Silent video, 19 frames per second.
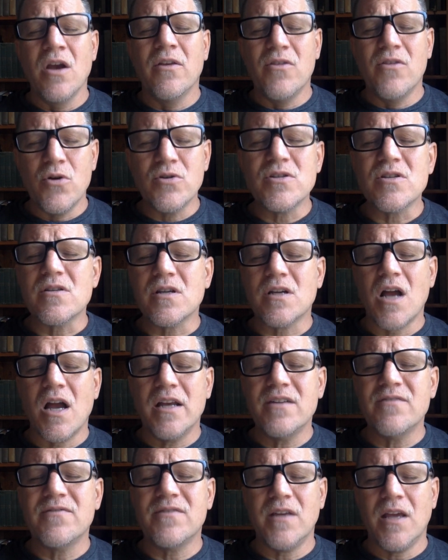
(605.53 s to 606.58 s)
Those are the
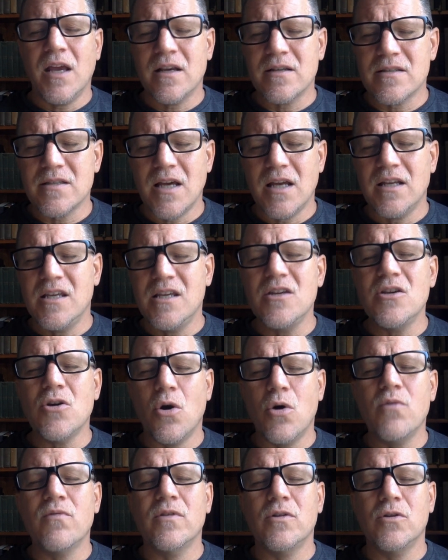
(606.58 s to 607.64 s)
kind of things that he
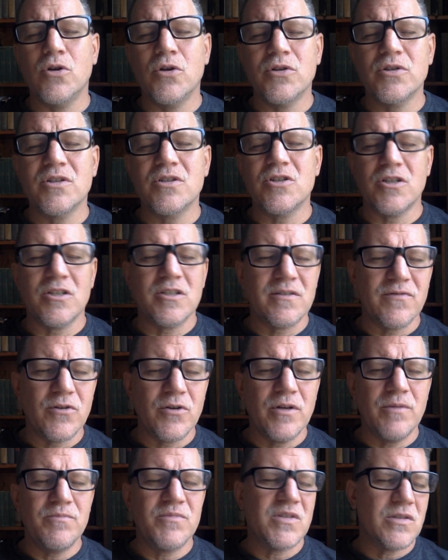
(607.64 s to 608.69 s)
overlooked just for
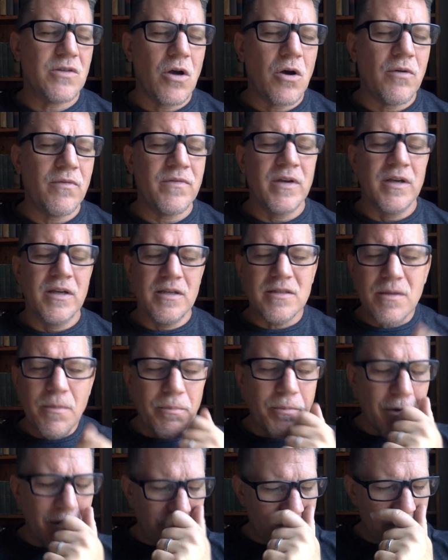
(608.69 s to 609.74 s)
himself. He's a
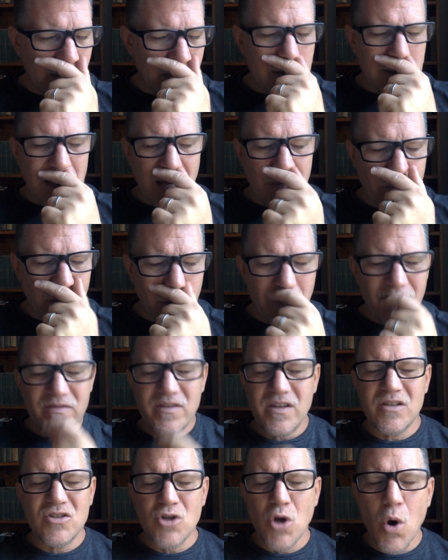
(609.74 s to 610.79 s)
perfect example of
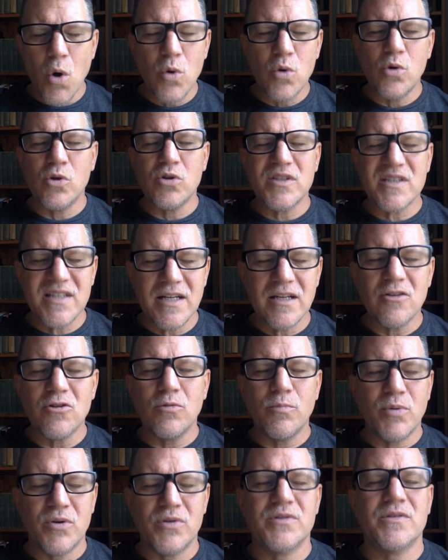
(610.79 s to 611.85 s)
the total cynical
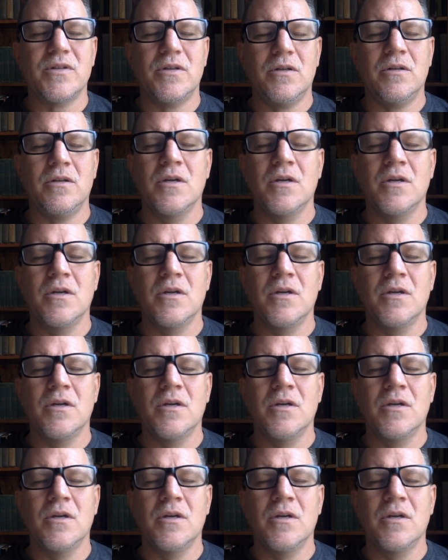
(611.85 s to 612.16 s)
person.